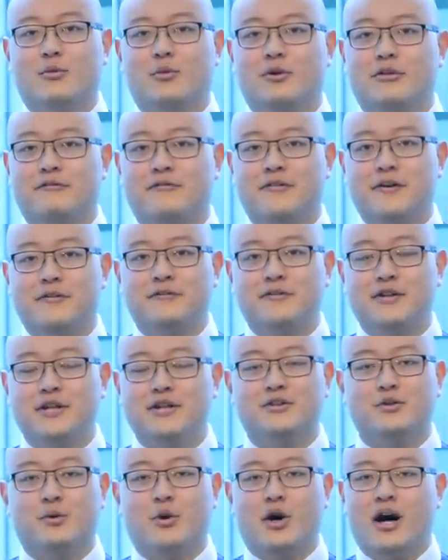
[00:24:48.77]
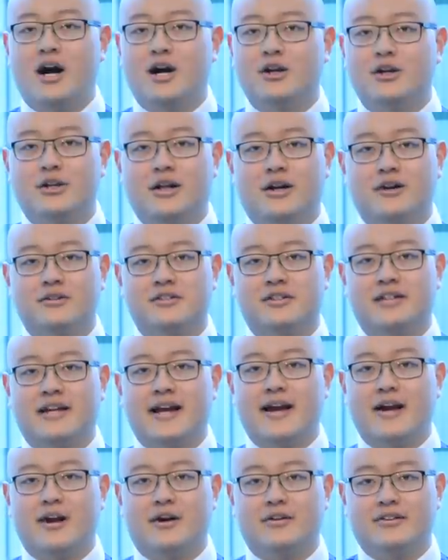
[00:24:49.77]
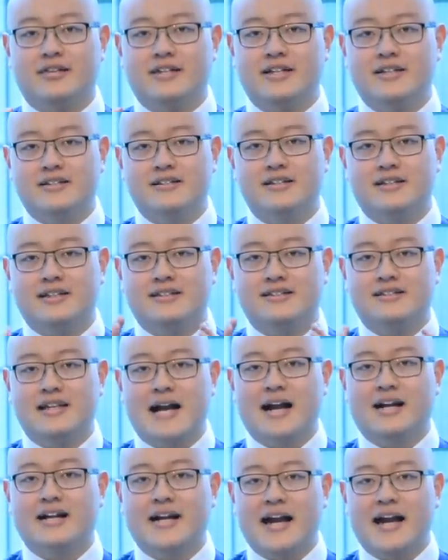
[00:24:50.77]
with fifty to a hundred dollars a day on these exact